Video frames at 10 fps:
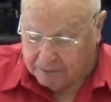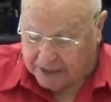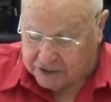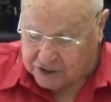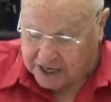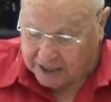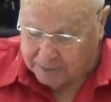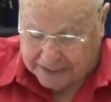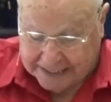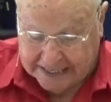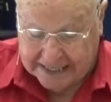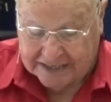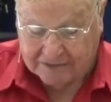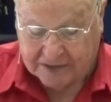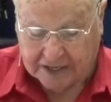but shall
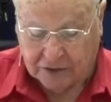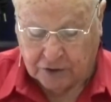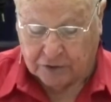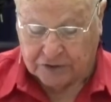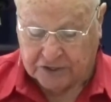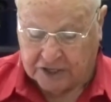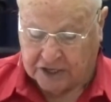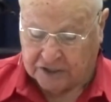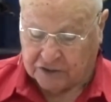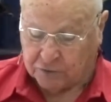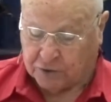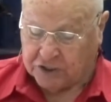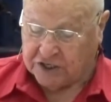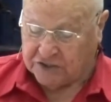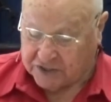believe that those things
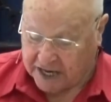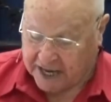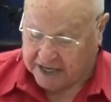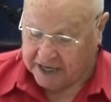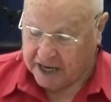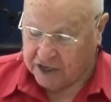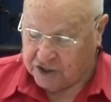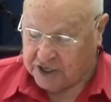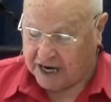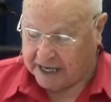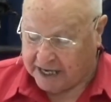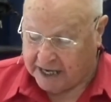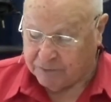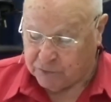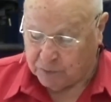which he said shall
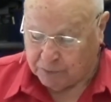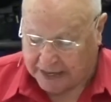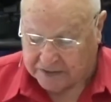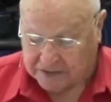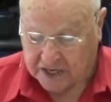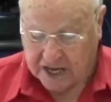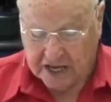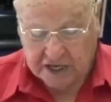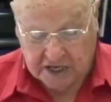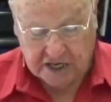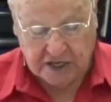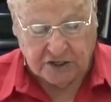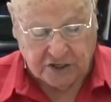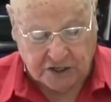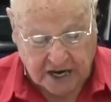come to pass, he
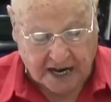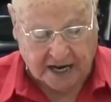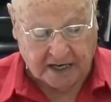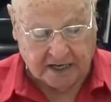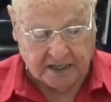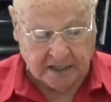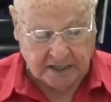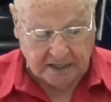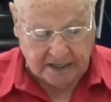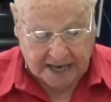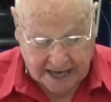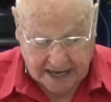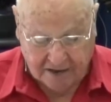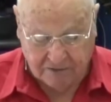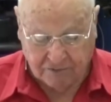shall
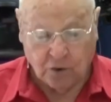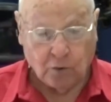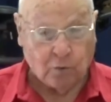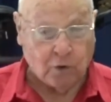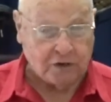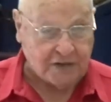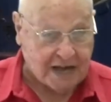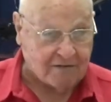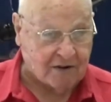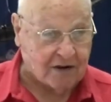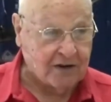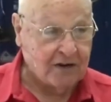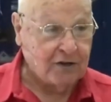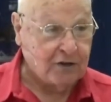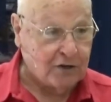have whatsoever
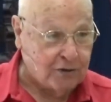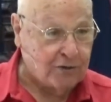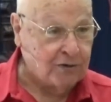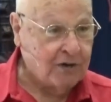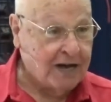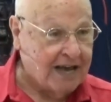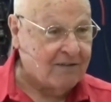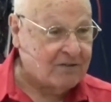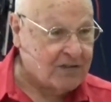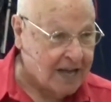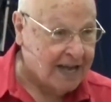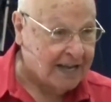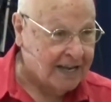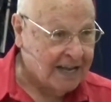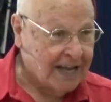you have
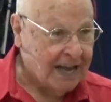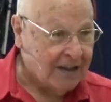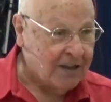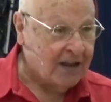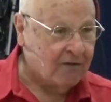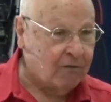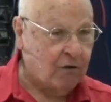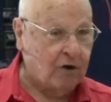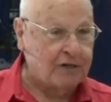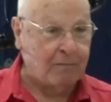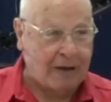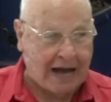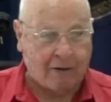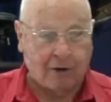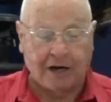said. And therefore the
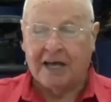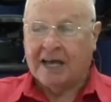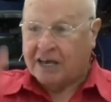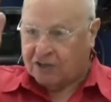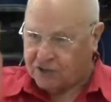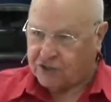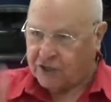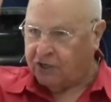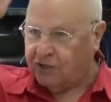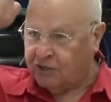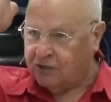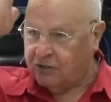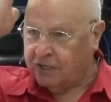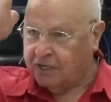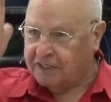power is
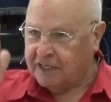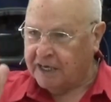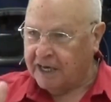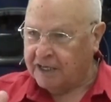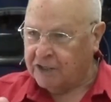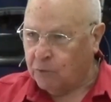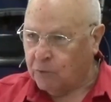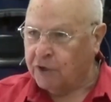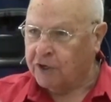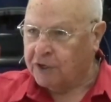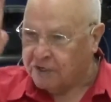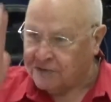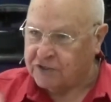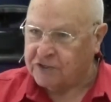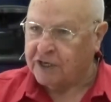still the, uh, the word
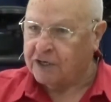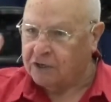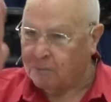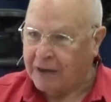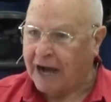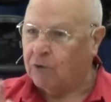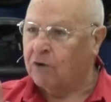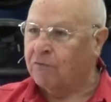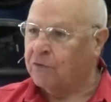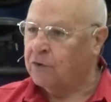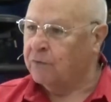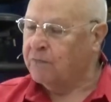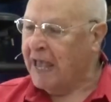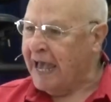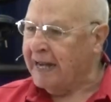is still
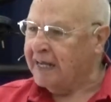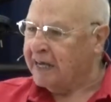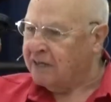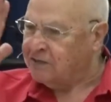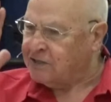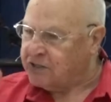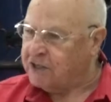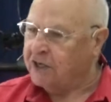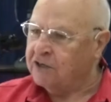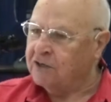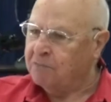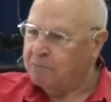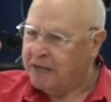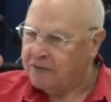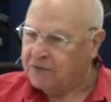powerful and it can still
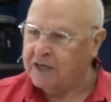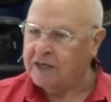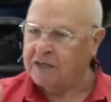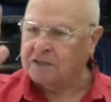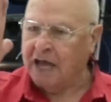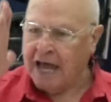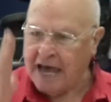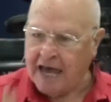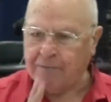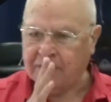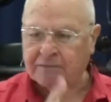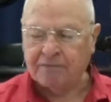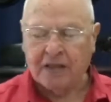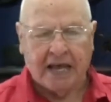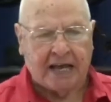make things
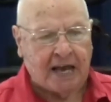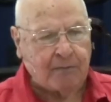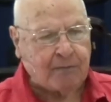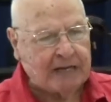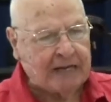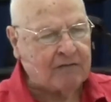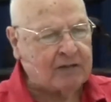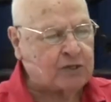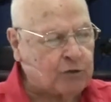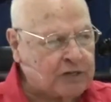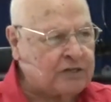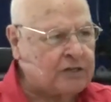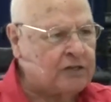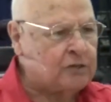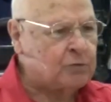happen. And I believe as
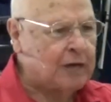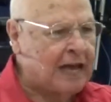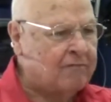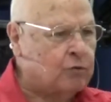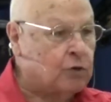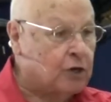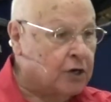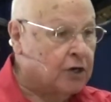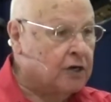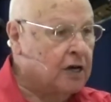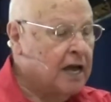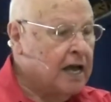Christians, we have to learn